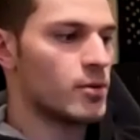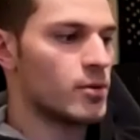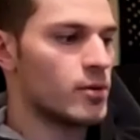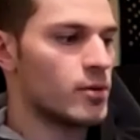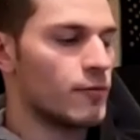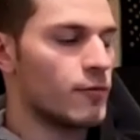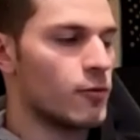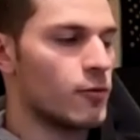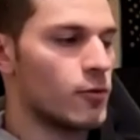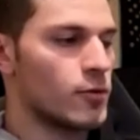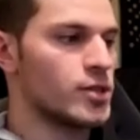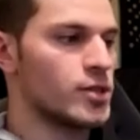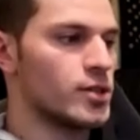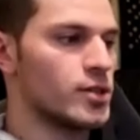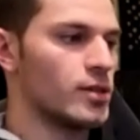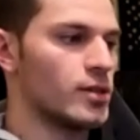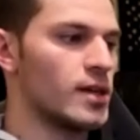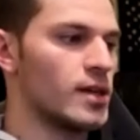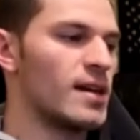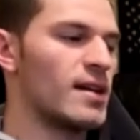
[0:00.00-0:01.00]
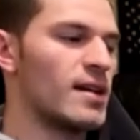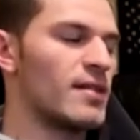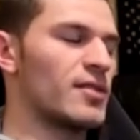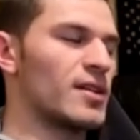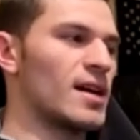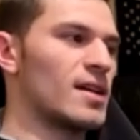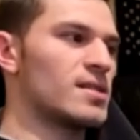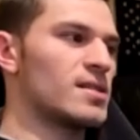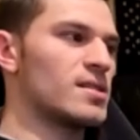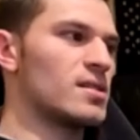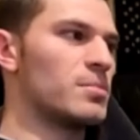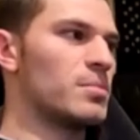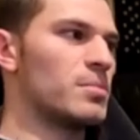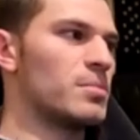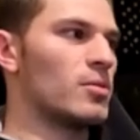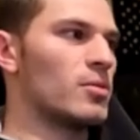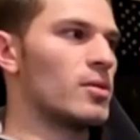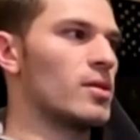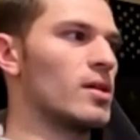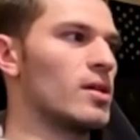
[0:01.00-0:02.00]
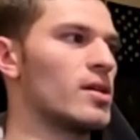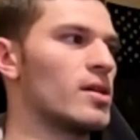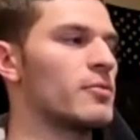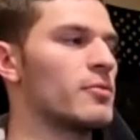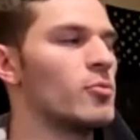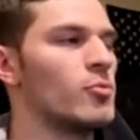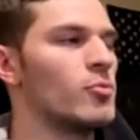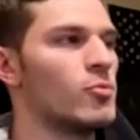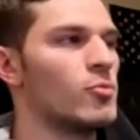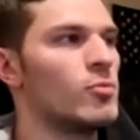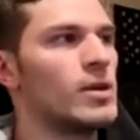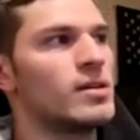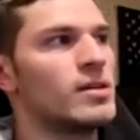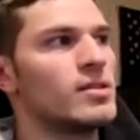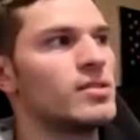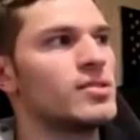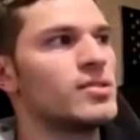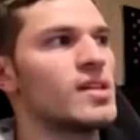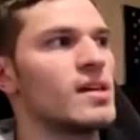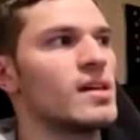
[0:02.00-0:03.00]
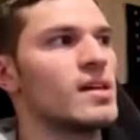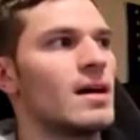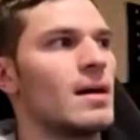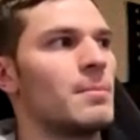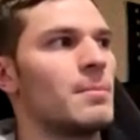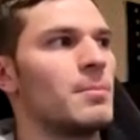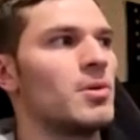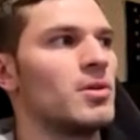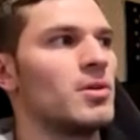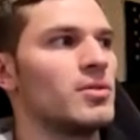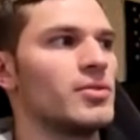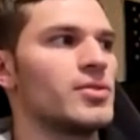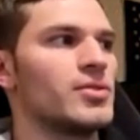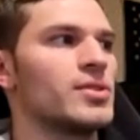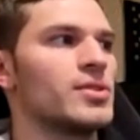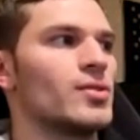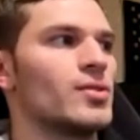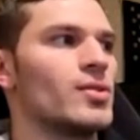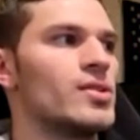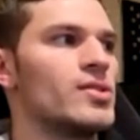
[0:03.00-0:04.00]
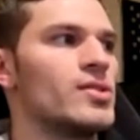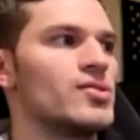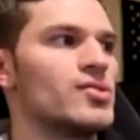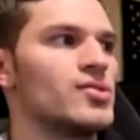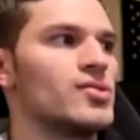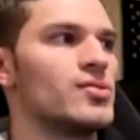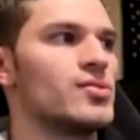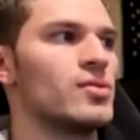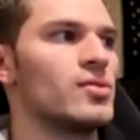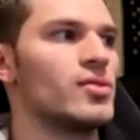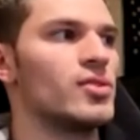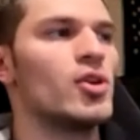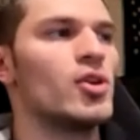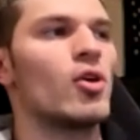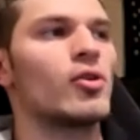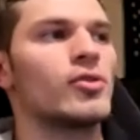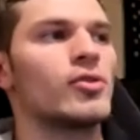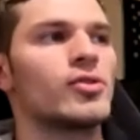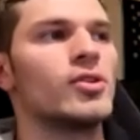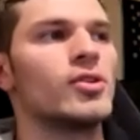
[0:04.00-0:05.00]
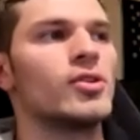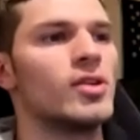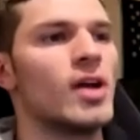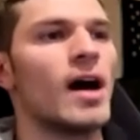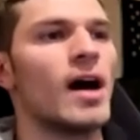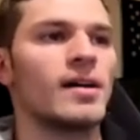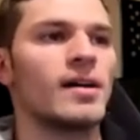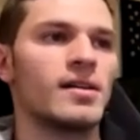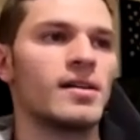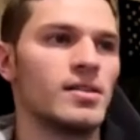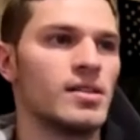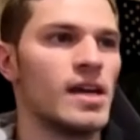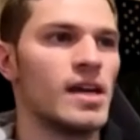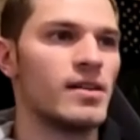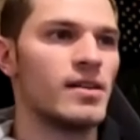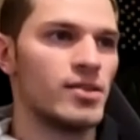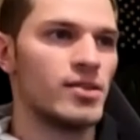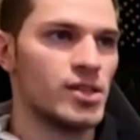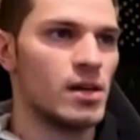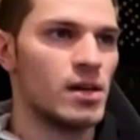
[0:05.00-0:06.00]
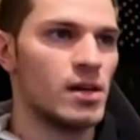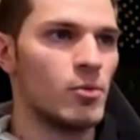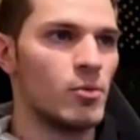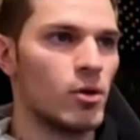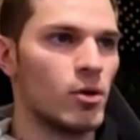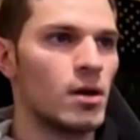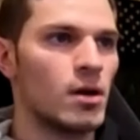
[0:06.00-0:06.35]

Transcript: And unfortunately, I never got to the point. Like we did sandlot ball until his yard could not contain us anymore.